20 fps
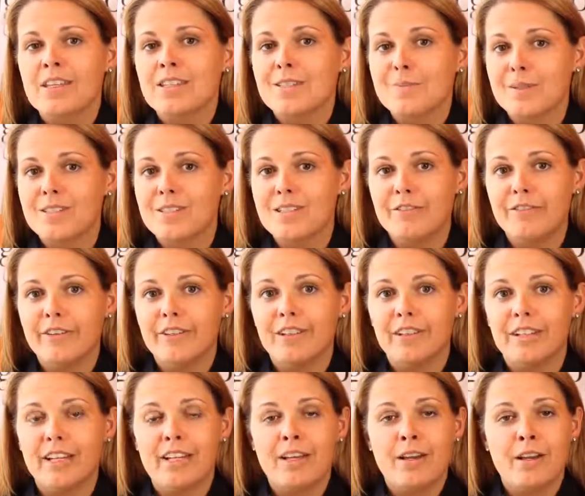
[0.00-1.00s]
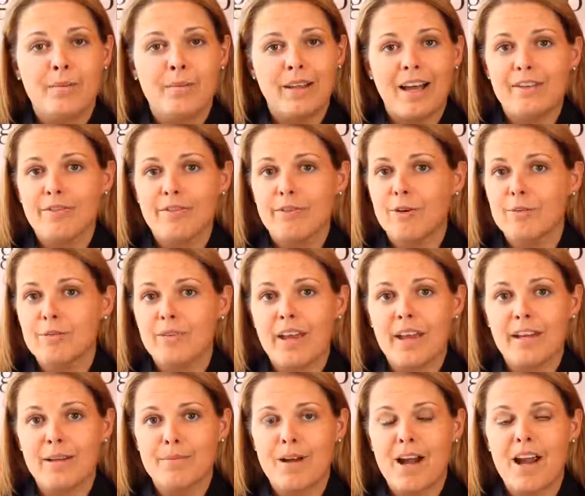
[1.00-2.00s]
Specifically, platforms
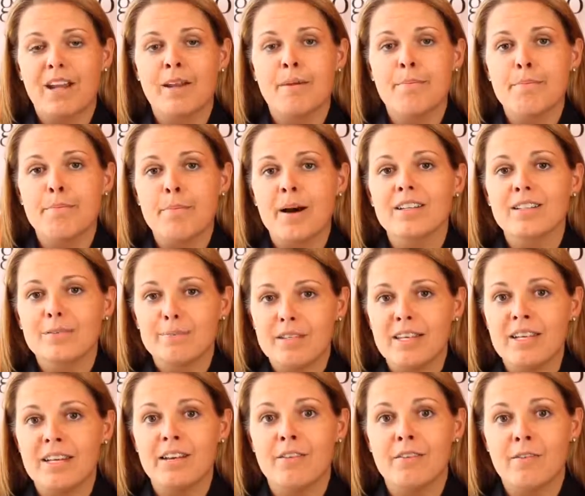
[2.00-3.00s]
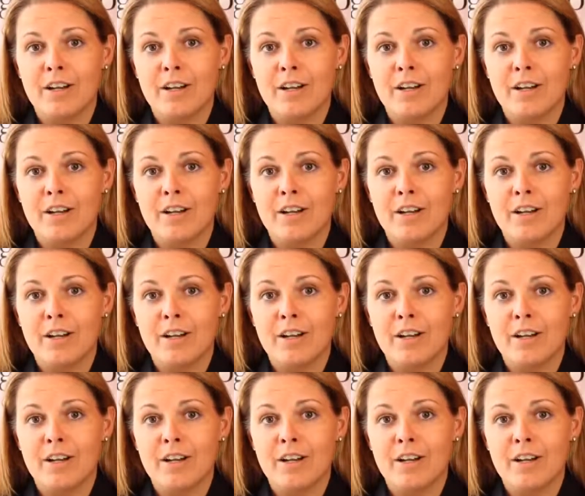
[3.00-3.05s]
like mine must be